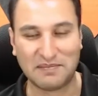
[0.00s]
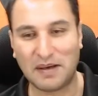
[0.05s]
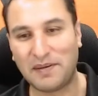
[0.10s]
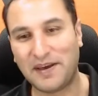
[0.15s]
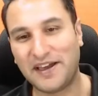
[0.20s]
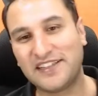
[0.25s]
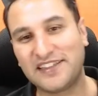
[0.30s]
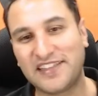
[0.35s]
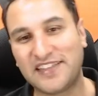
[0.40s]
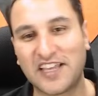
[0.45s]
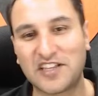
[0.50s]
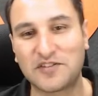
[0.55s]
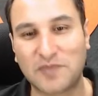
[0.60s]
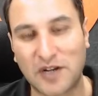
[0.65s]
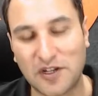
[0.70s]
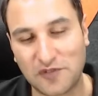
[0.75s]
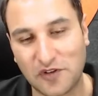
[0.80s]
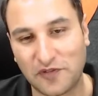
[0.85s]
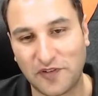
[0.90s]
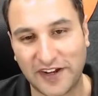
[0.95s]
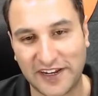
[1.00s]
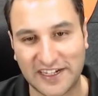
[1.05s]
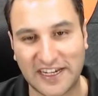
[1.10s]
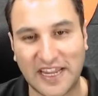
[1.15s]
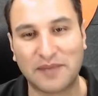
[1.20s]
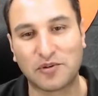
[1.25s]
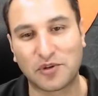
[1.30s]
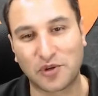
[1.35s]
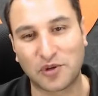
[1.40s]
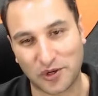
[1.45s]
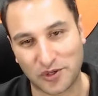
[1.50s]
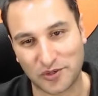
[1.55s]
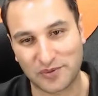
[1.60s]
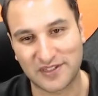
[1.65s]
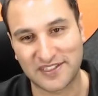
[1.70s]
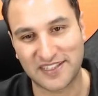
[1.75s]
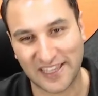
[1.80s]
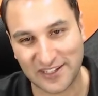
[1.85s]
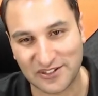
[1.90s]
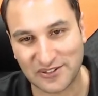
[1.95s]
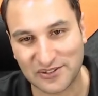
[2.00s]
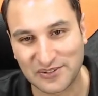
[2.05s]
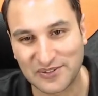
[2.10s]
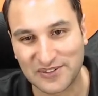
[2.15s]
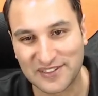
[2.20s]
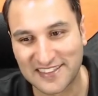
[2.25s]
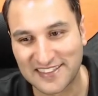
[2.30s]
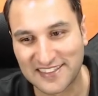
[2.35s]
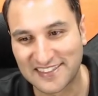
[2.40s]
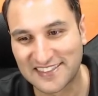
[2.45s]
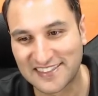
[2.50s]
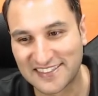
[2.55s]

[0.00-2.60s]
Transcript: Bye-bye. Thanks, Pranav, for finding time to talk to us. Thank you.